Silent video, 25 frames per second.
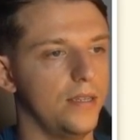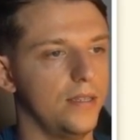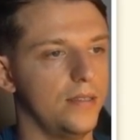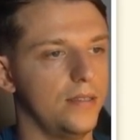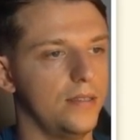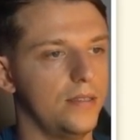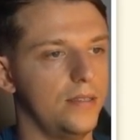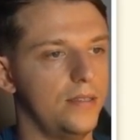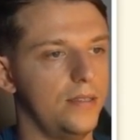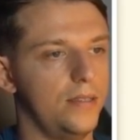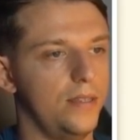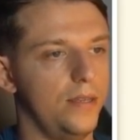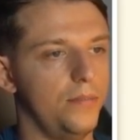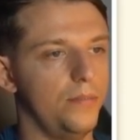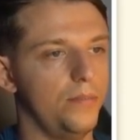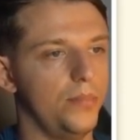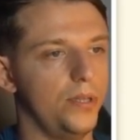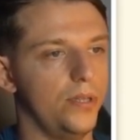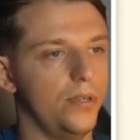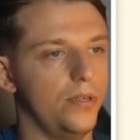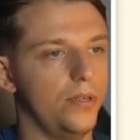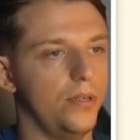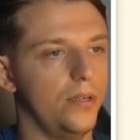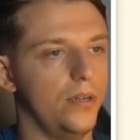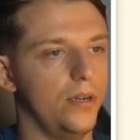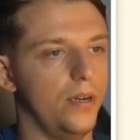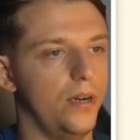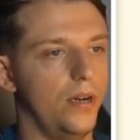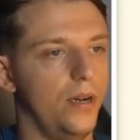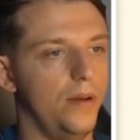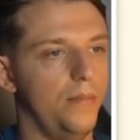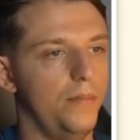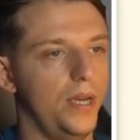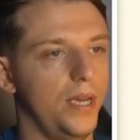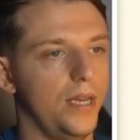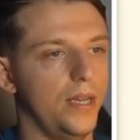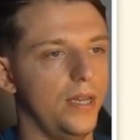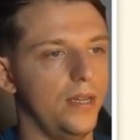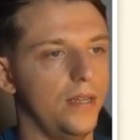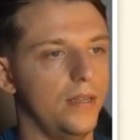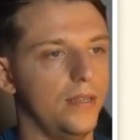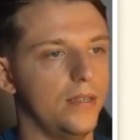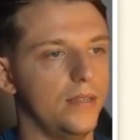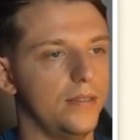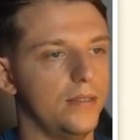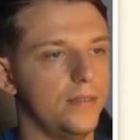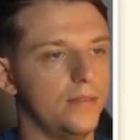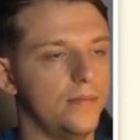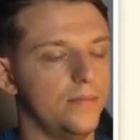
simpler, make it